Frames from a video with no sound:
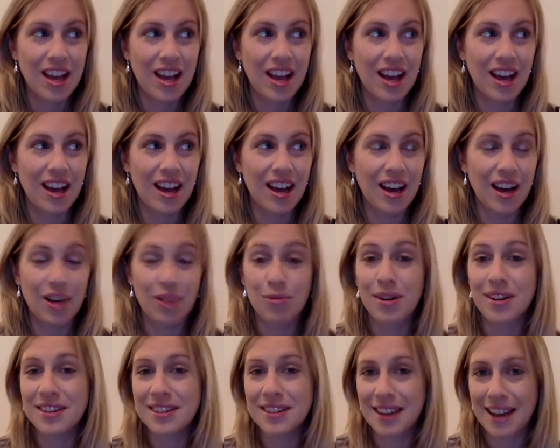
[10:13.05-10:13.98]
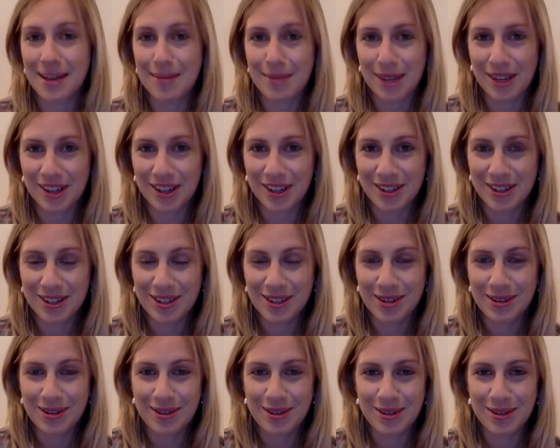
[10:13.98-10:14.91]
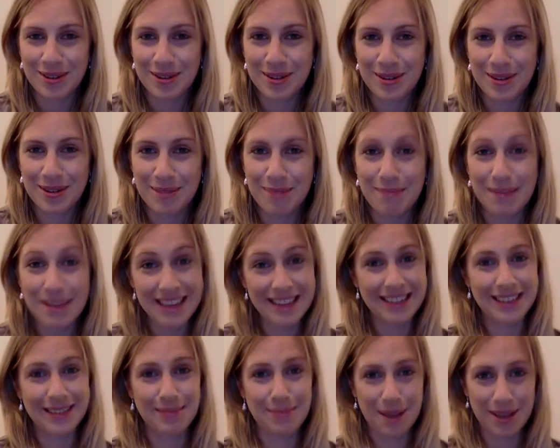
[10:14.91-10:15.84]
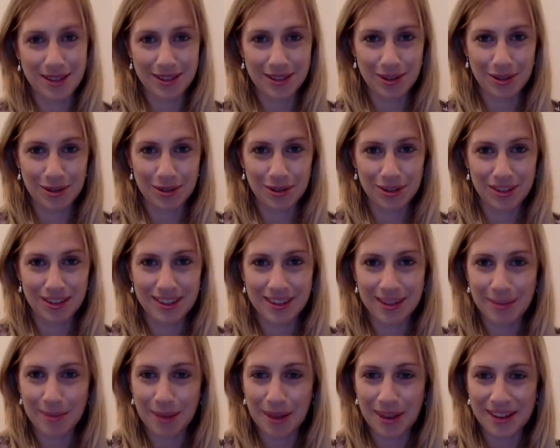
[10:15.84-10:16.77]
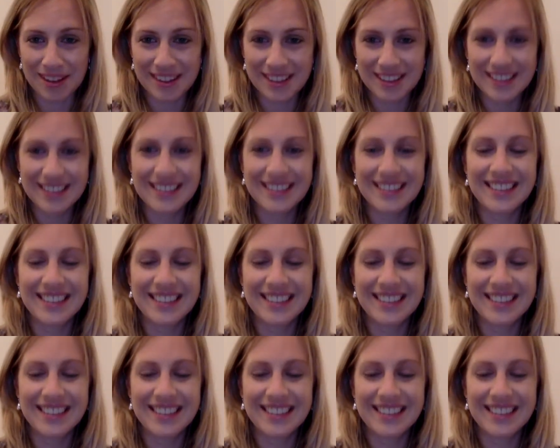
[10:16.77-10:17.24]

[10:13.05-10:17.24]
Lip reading: one time I got to meet Buzz Aldrin in person,